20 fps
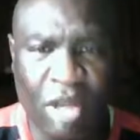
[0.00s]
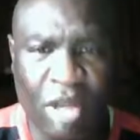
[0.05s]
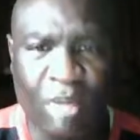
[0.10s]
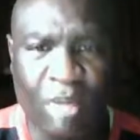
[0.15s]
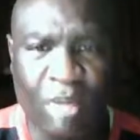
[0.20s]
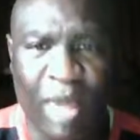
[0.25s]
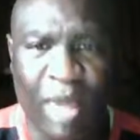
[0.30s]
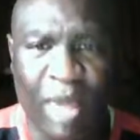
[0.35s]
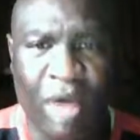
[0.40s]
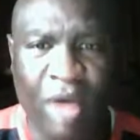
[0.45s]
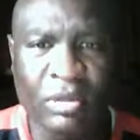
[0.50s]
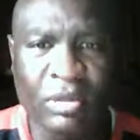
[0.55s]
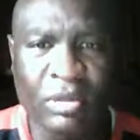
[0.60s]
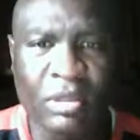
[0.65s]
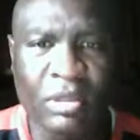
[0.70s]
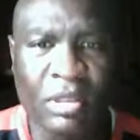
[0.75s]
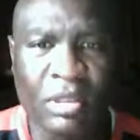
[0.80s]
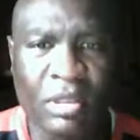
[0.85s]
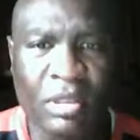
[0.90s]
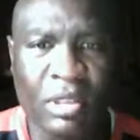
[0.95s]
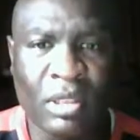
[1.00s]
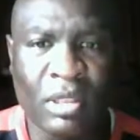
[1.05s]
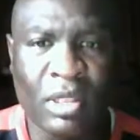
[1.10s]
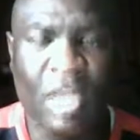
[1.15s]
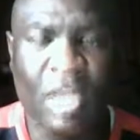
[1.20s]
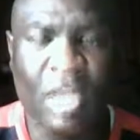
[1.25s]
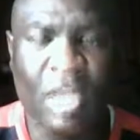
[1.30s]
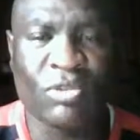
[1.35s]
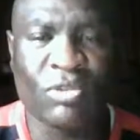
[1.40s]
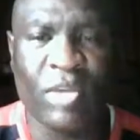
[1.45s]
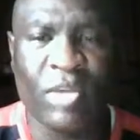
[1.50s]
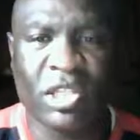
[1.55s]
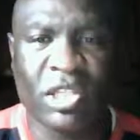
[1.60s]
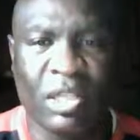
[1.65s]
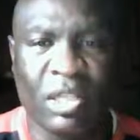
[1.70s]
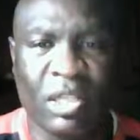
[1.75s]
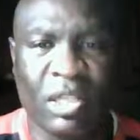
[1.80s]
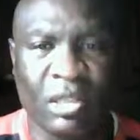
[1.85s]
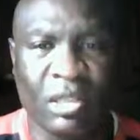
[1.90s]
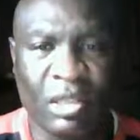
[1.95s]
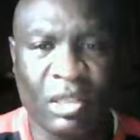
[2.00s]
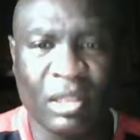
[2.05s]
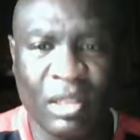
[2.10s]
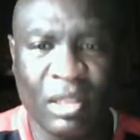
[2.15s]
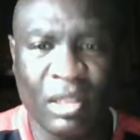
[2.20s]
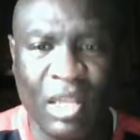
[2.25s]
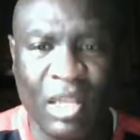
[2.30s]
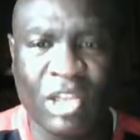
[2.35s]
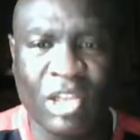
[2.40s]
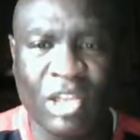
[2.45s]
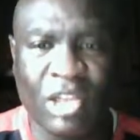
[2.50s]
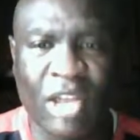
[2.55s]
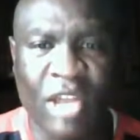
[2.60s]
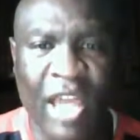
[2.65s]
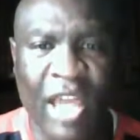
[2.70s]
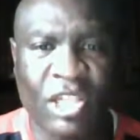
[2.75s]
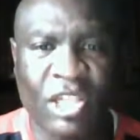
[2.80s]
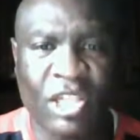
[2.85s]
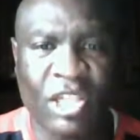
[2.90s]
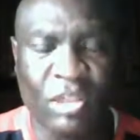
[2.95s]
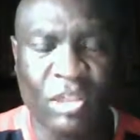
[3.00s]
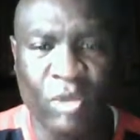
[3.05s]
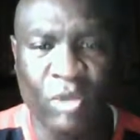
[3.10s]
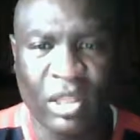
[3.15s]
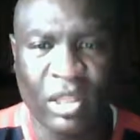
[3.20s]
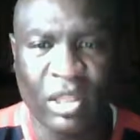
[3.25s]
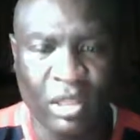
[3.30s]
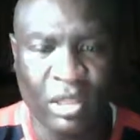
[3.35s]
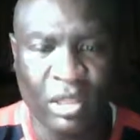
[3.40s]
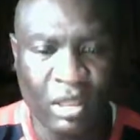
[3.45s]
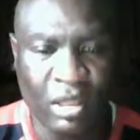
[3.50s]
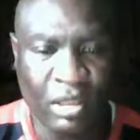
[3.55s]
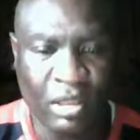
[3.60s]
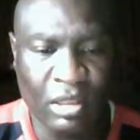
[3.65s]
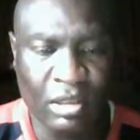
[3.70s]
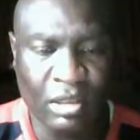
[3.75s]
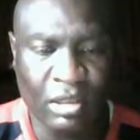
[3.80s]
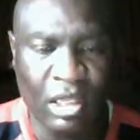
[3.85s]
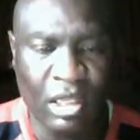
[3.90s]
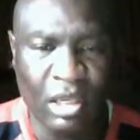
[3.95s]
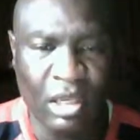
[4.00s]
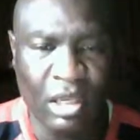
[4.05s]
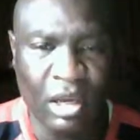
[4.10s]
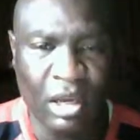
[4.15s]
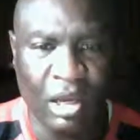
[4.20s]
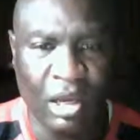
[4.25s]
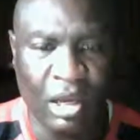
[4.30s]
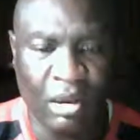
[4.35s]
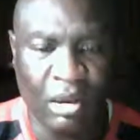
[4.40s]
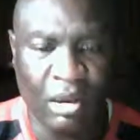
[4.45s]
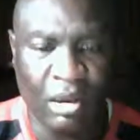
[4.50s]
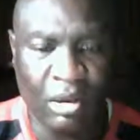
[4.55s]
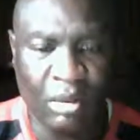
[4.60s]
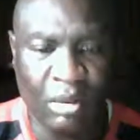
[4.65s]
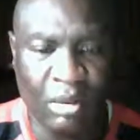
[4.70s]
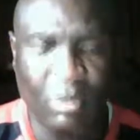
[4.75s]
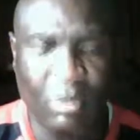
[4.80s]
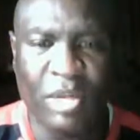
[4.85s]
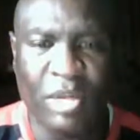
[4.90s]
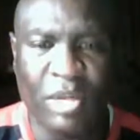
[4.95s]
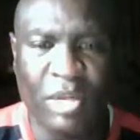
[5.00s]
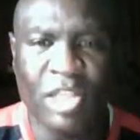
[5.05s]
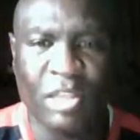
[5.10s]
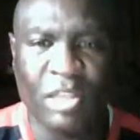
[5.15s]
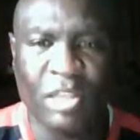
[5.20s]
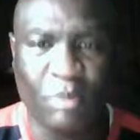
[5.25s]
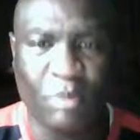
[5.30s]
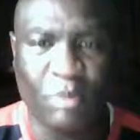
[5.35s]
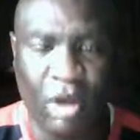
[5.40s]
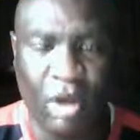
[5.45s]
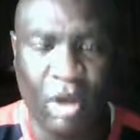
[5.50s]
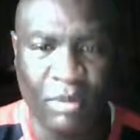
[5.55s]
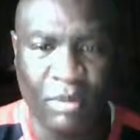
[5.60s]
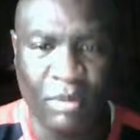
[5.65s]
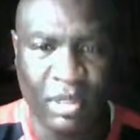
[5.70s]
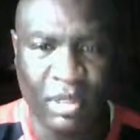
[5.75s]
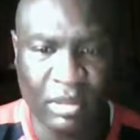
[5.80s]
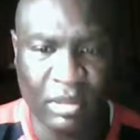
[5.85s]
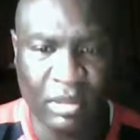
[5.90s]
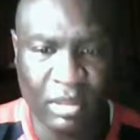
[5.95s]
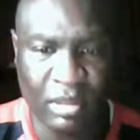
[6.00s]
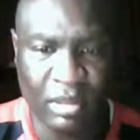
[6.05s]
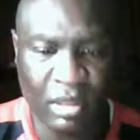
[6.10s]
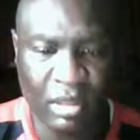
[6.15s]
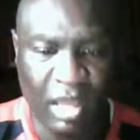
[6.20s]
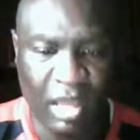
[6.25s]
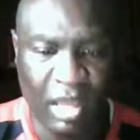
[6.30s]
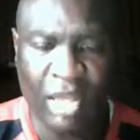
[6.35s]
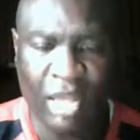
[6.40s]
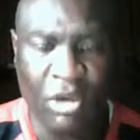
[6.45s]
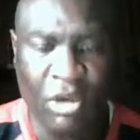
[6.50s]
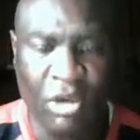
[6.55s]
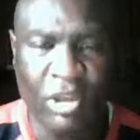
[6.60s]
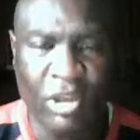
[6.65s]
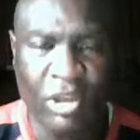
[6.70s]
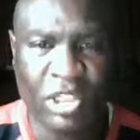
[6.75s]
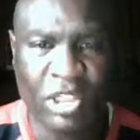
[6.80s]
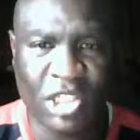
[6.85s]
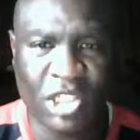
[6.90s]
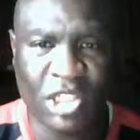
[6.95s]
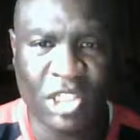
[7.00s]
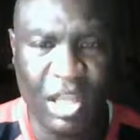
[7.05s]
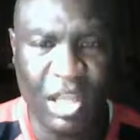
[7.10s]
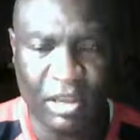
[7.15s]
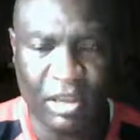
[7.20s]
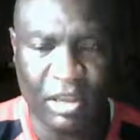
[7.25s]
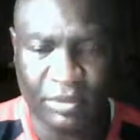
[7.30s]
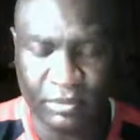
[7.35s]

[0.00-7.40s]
about his recent interaction with the uh, police department and going to jail.